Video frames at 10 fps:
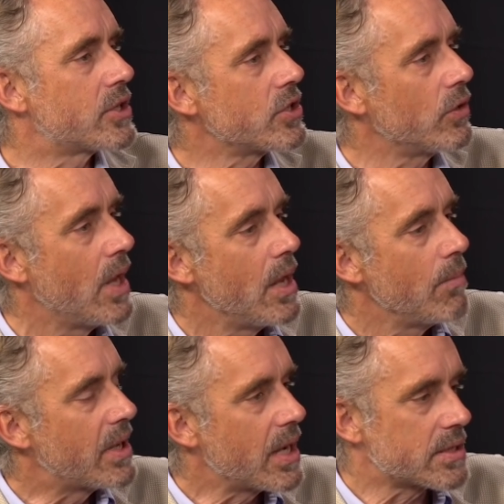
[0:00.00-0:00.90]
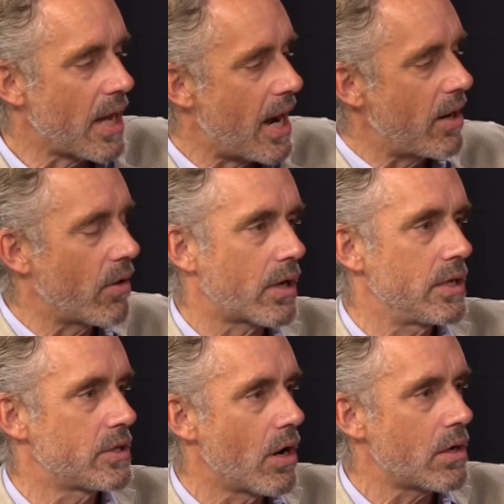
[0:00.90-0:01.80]
And so, because the
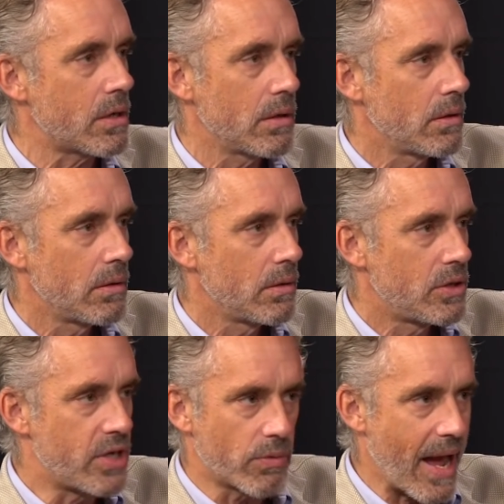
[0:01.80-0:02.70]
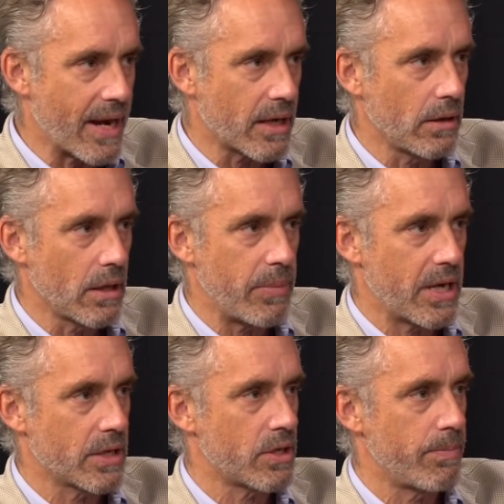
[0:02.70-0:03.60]
hierarchies aren't tyrannical. And
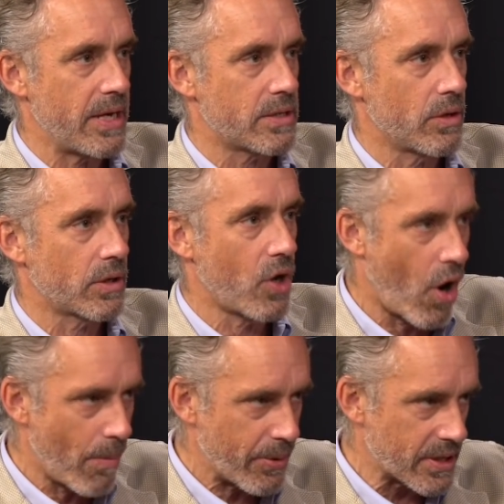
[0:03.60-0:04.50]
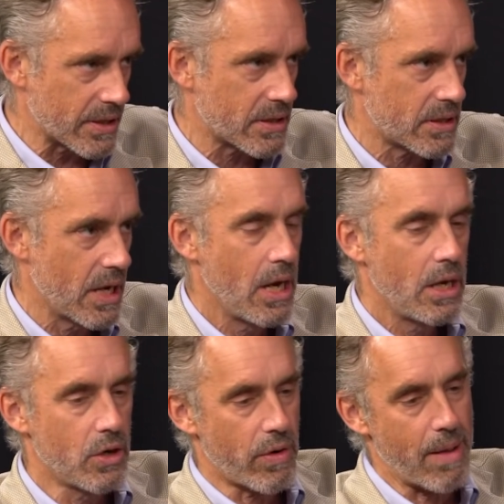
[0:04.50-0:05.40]
because they're based on competence,
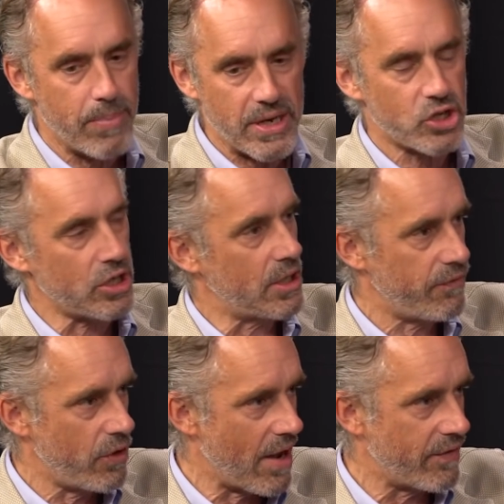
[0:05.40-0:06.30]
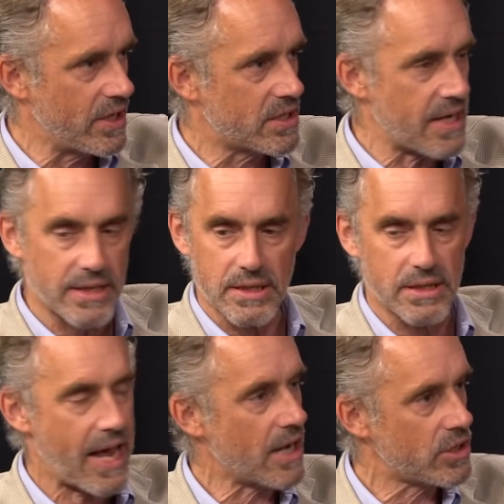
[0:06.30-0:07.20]
your ambition, if you have any sense,
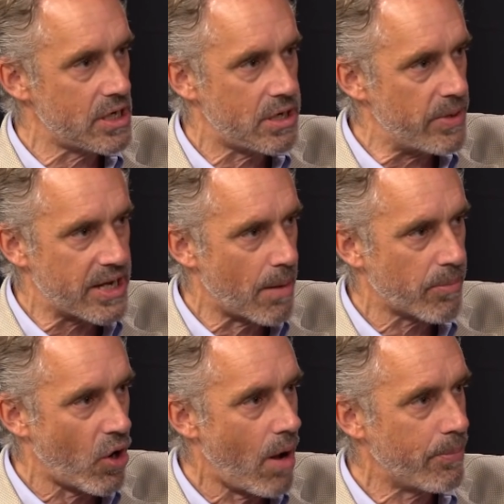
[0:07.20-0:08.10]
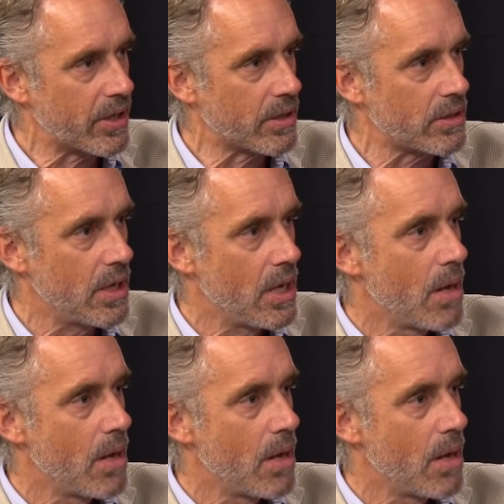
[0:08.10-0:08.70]
is actually to become competent.